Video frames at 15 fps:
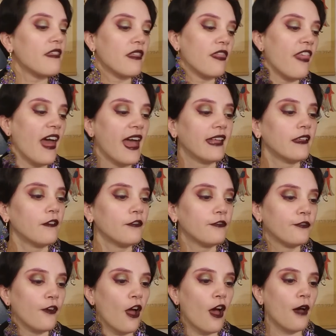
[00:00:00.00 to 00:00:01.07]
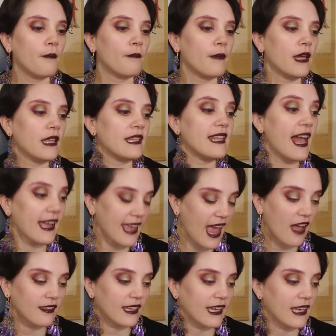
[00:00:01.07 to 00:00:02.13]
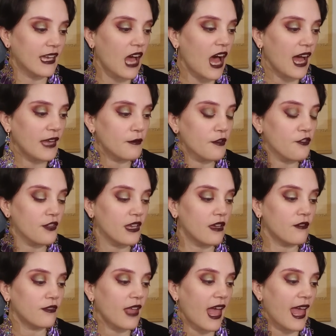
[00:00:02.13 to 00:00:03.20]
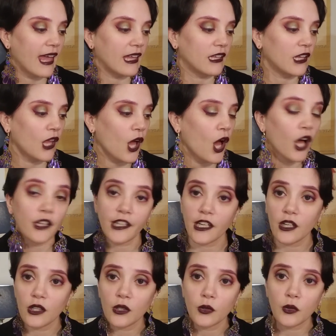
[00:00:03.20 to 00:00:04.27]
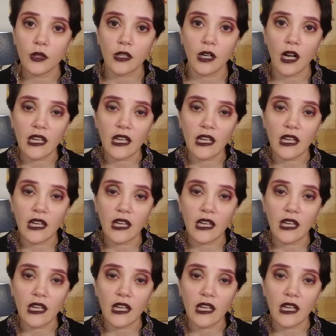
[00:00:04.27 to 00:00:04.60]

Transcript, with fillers: And then from NetGalley, I received an audio